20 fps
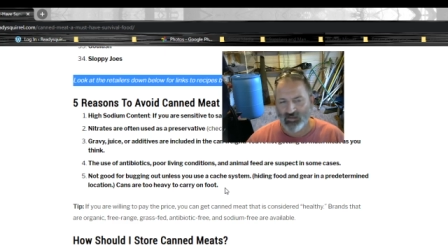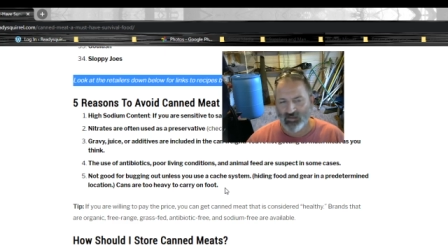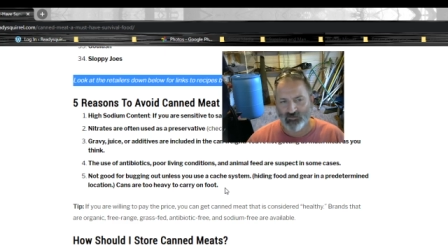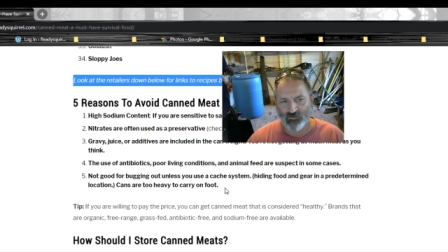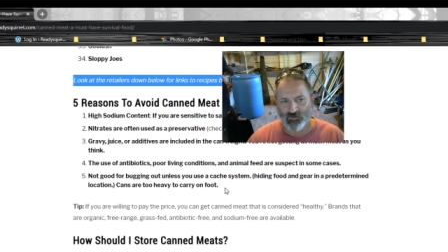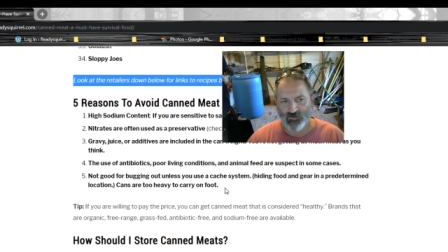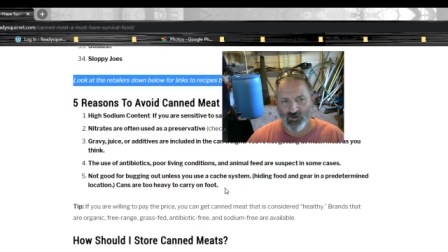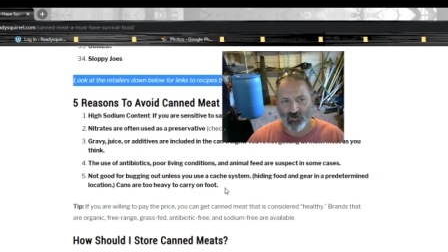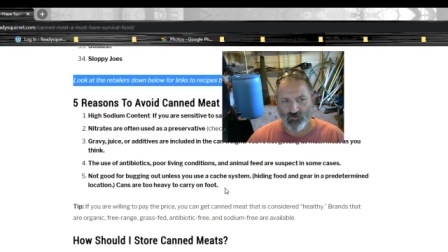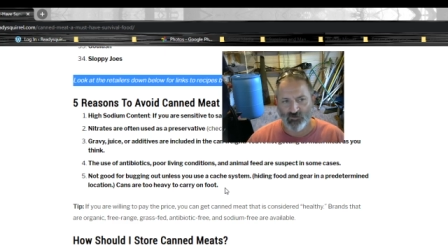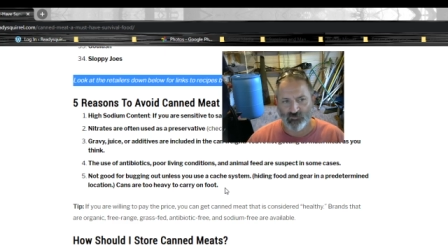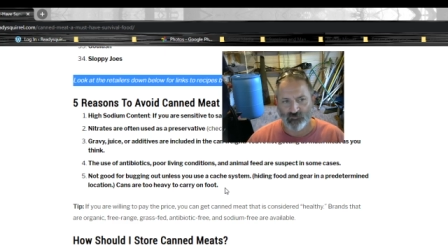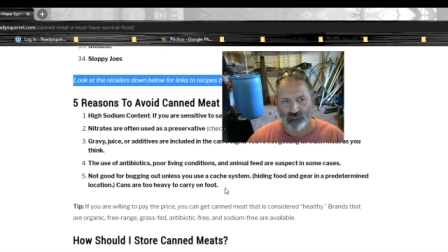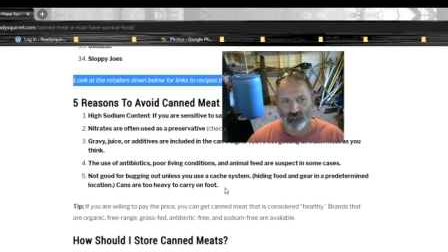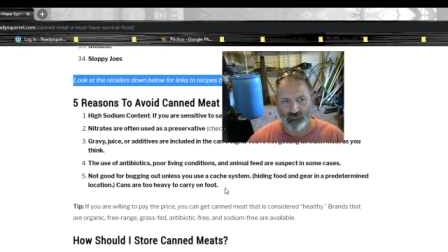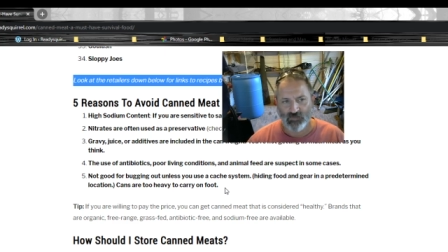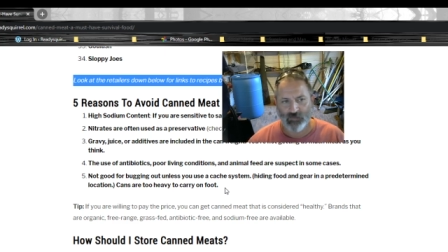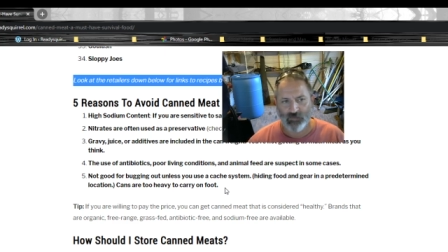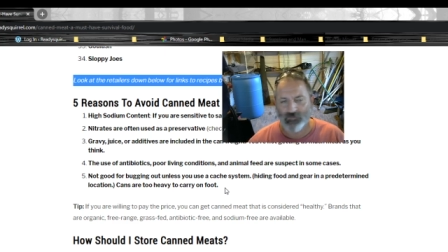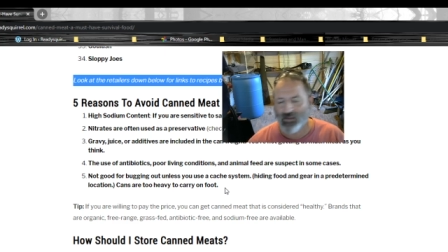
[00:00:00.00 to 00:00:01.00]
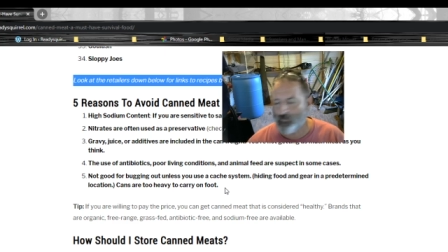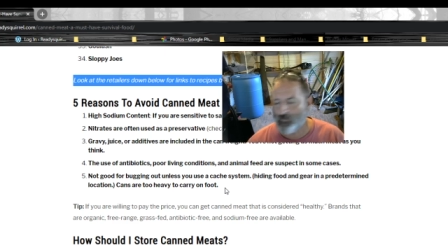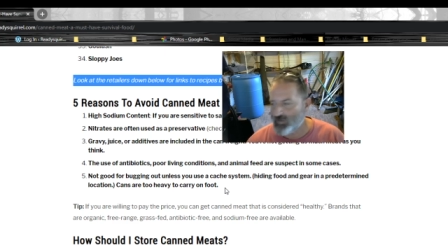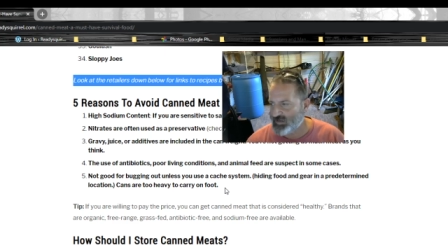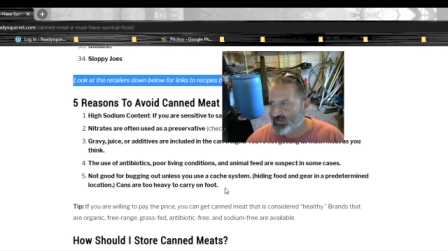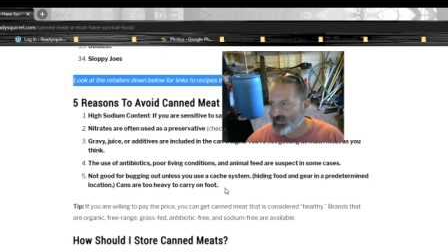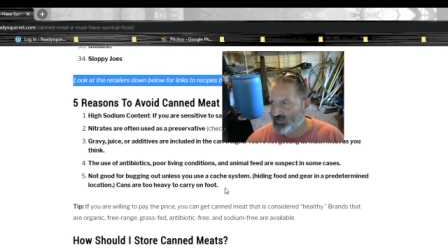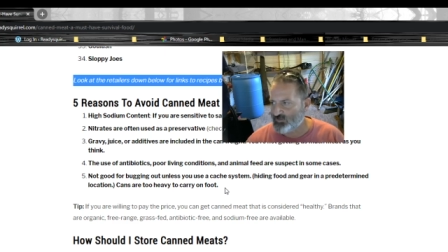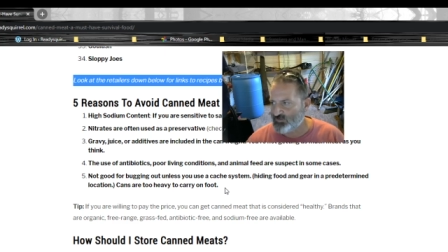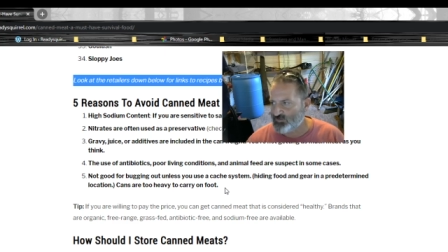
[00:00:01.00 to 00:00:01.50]
I don't know. I'm not
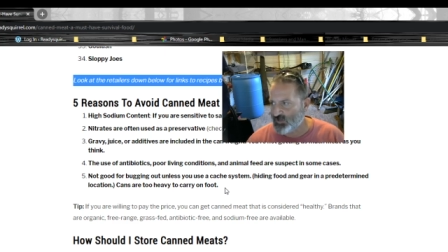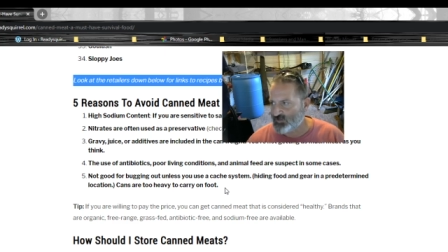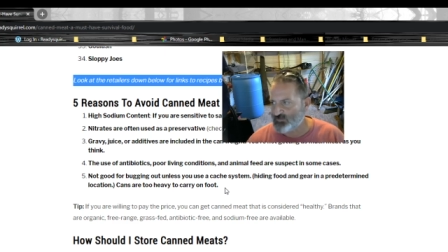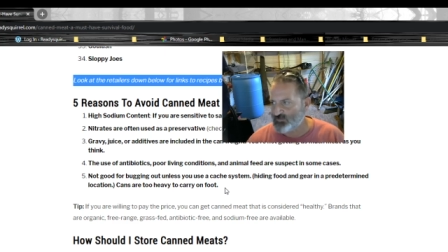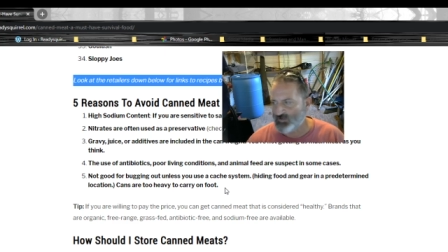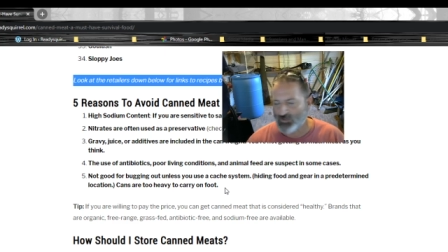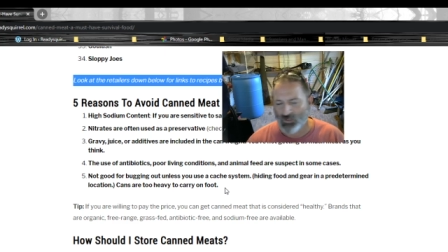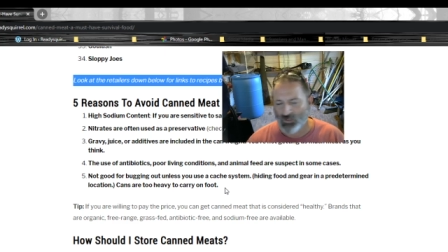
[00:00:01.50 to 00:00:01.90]
making a judgment